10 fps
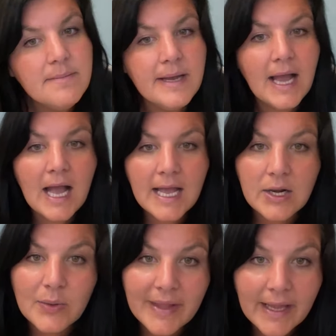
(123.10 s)
but I
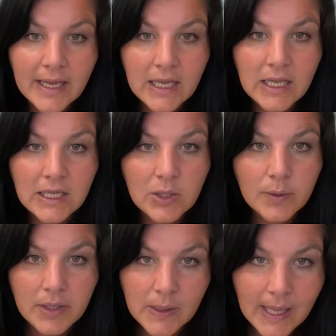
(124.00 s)
don't like
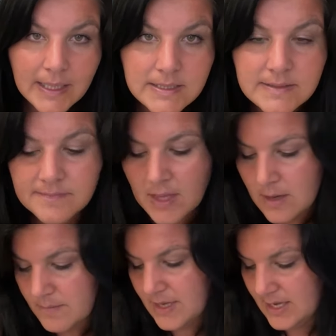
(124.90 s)
glass
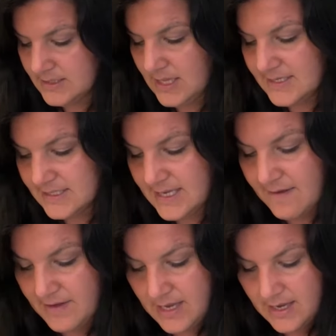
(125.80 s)
because glass is
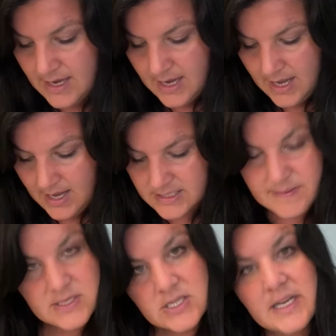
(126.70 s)
heavy,
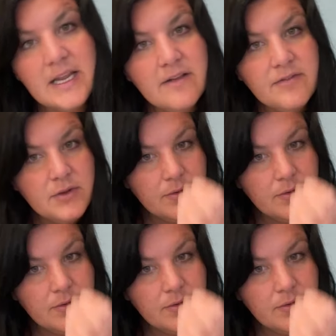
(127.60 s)
especially if